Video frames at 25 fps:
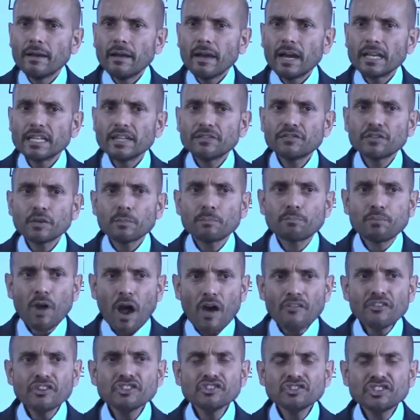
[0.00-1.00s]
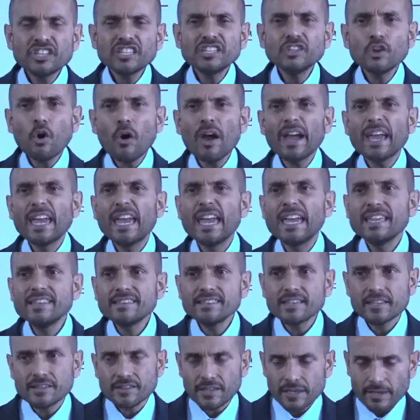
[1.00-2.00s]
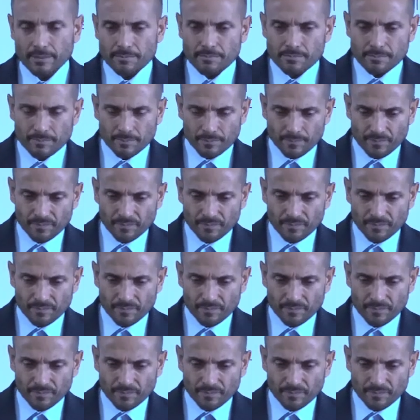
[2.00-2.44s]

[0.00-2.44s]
And if the brothers did not hinder them,